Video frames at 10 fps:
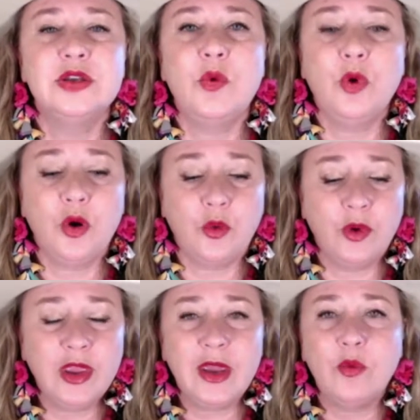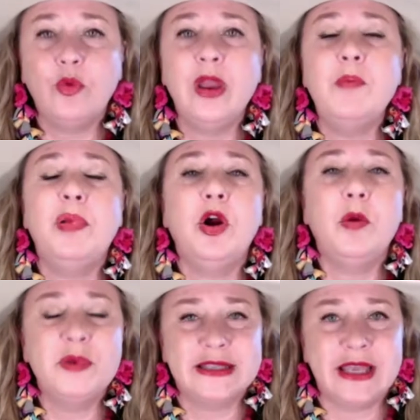So we're really
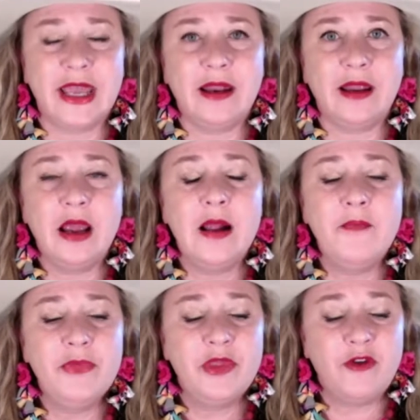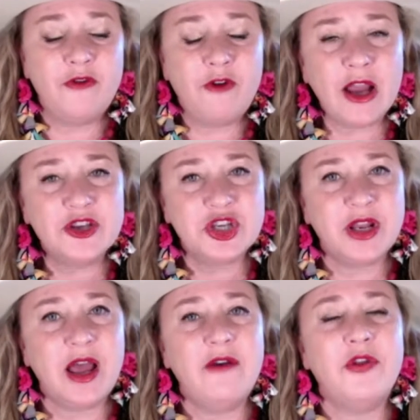repurposing the
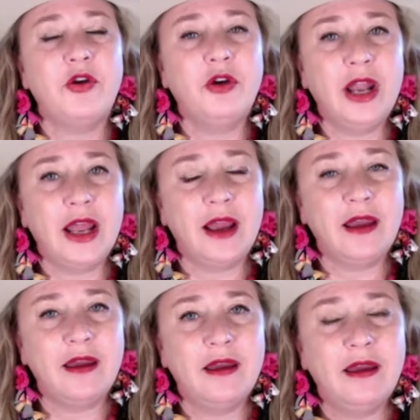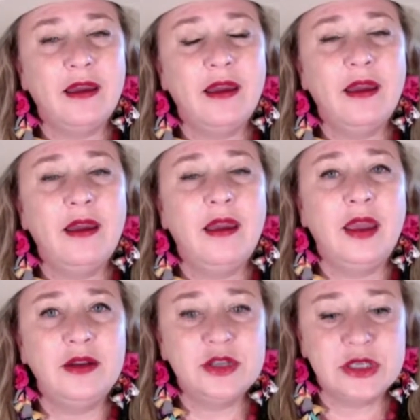function of the critic
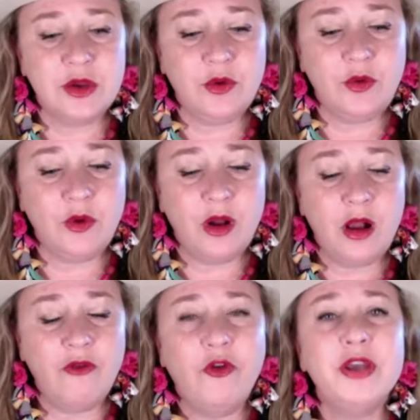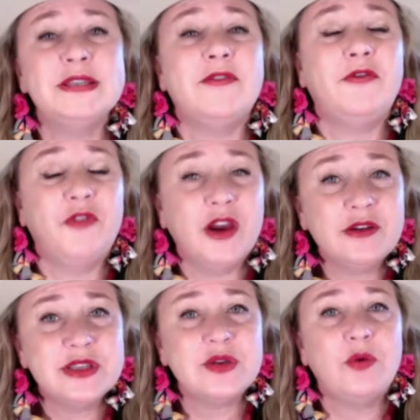into a voice of
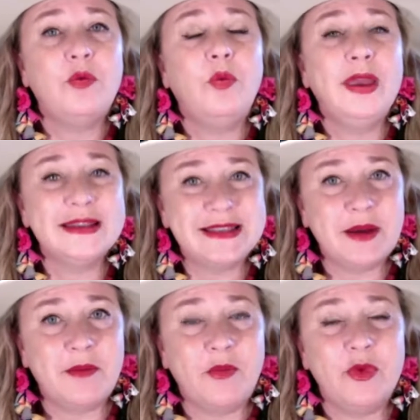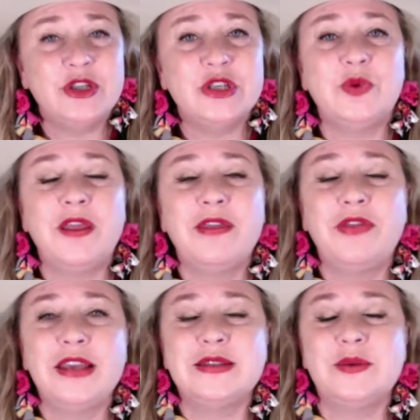fierce wisdom, which is one of
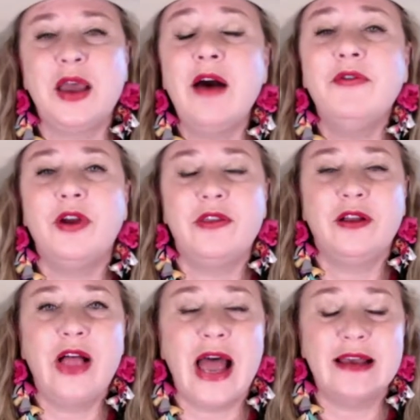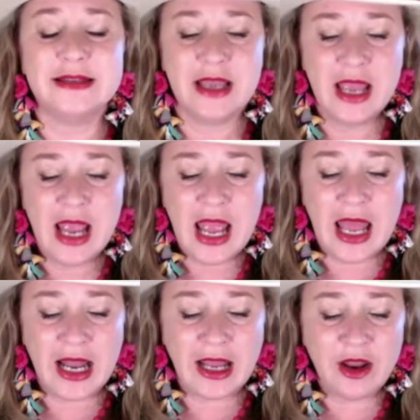the things that we cover in the class.
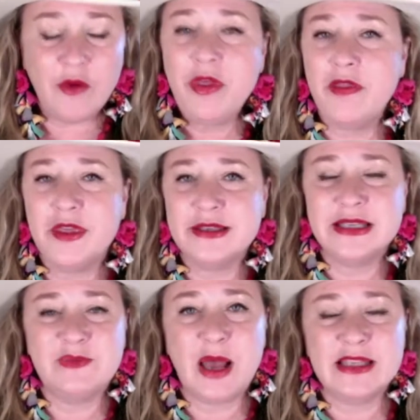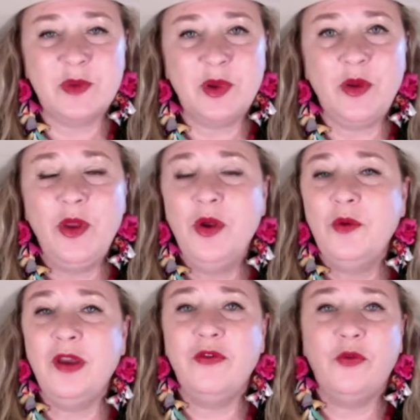And I know that this is possible.
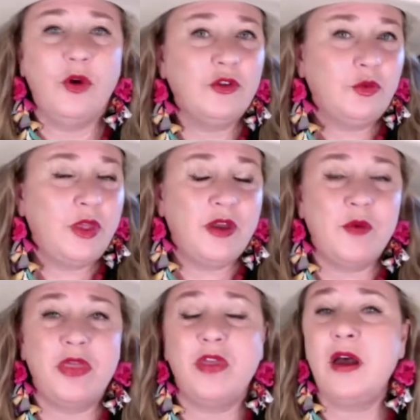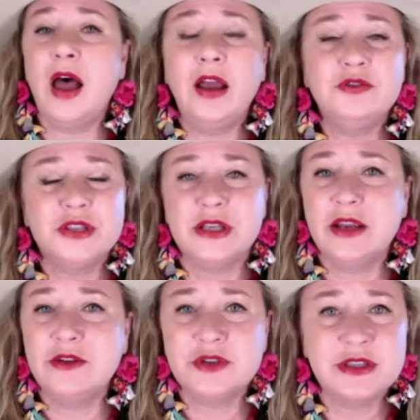We've worked with it with hundreds
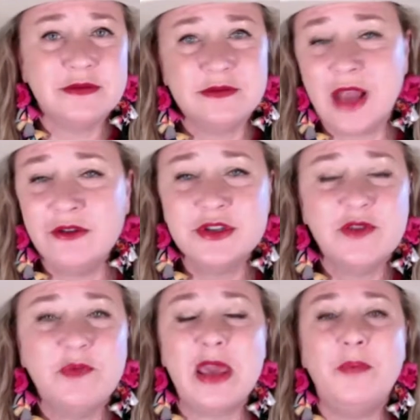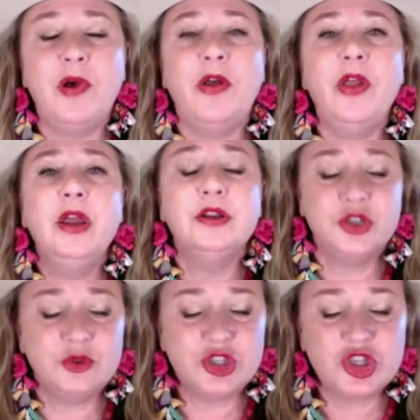and hundreds and hundreds of people
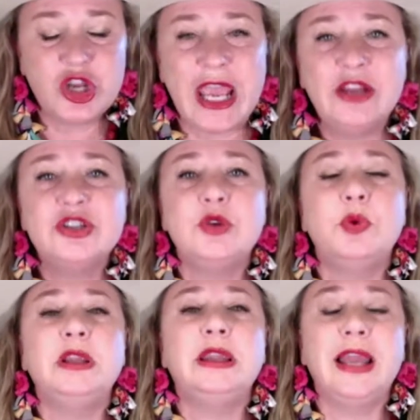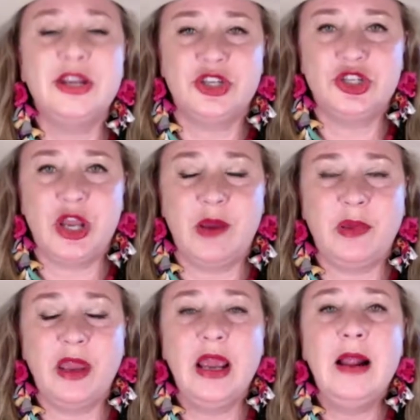to change the
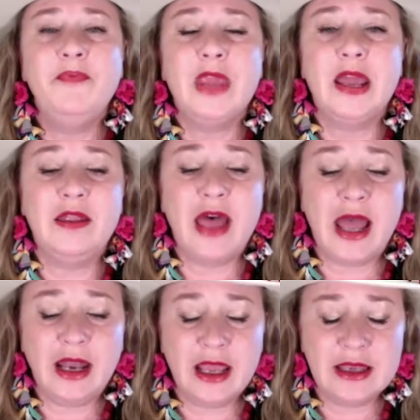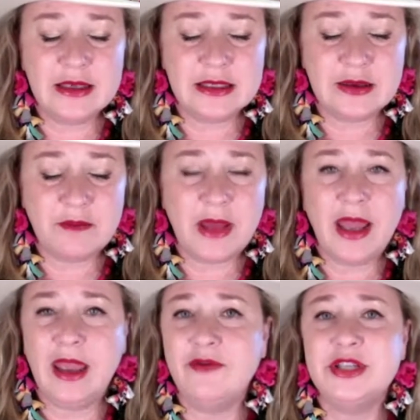relationship. And that is
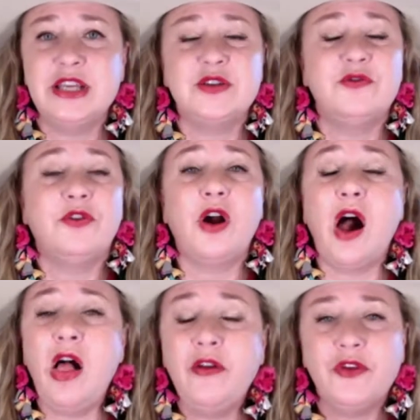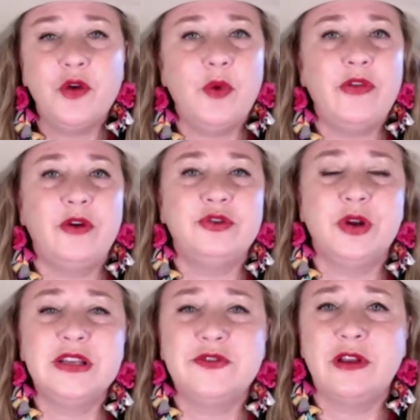my invitation for all of you, whether you're
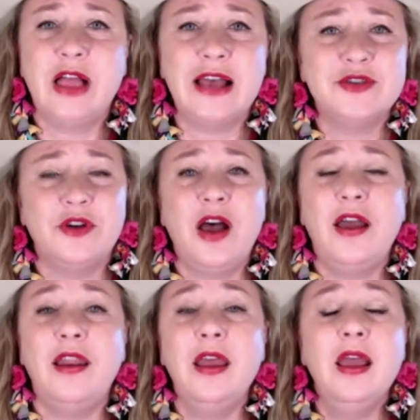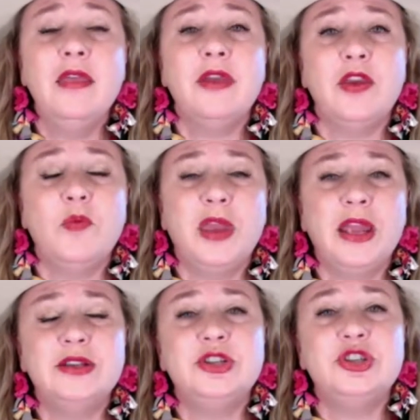joining us for the class or not, that you
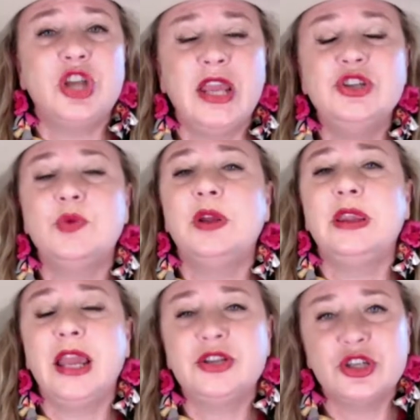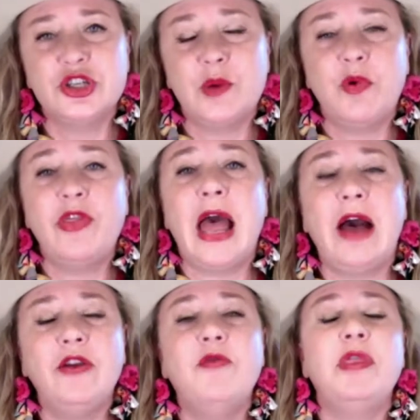begin to change your relationship with
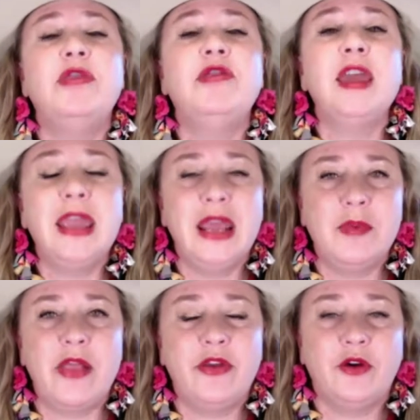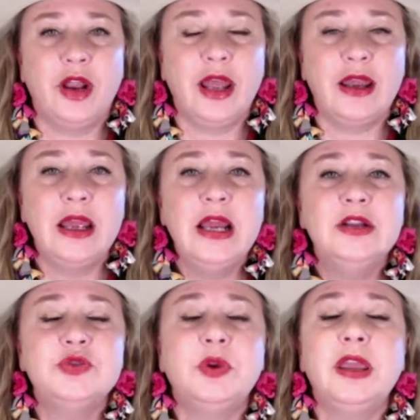how you've been thinking about the critic
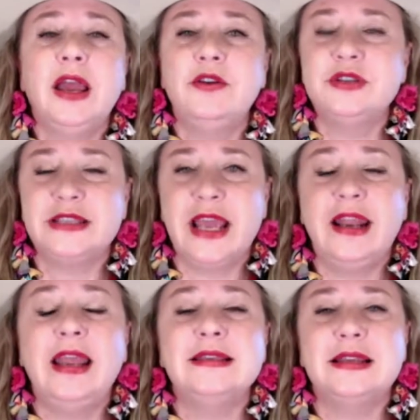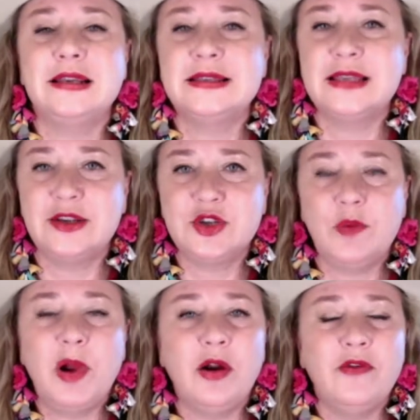to really understand it is an
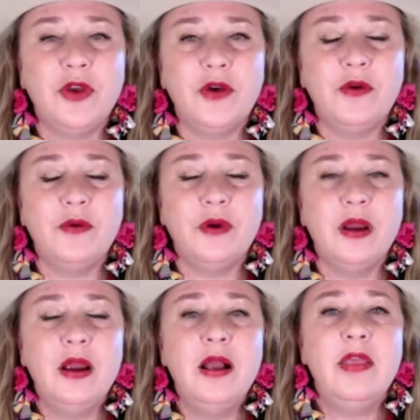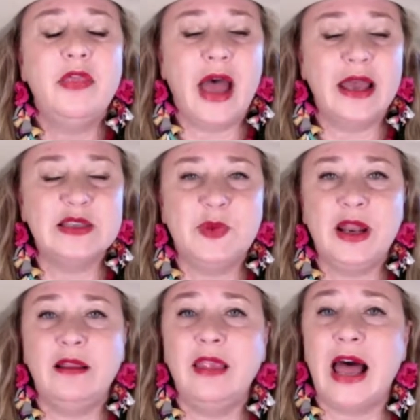essential part of you that has
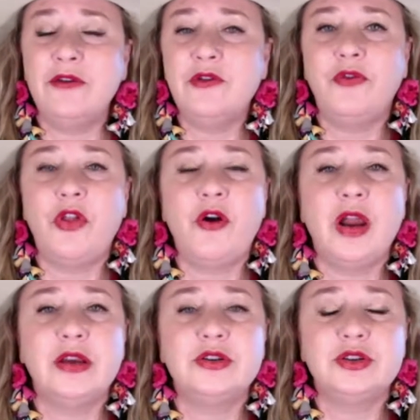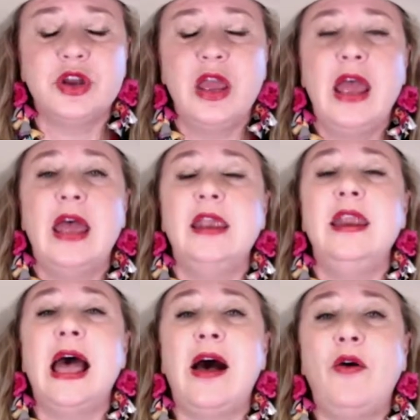been allowed to flourish.
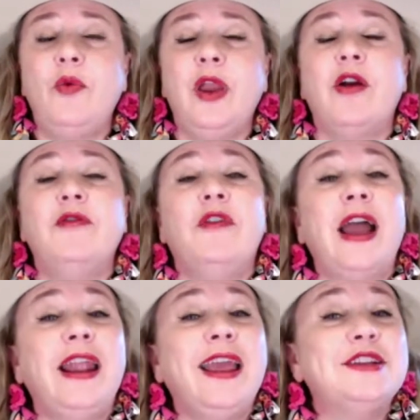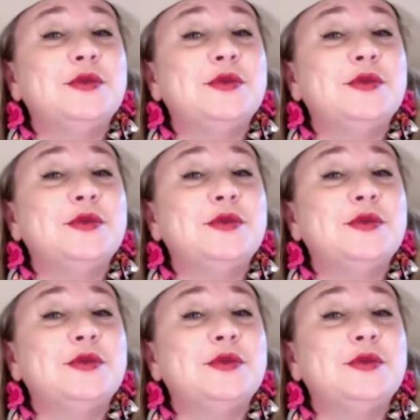And now we are inviting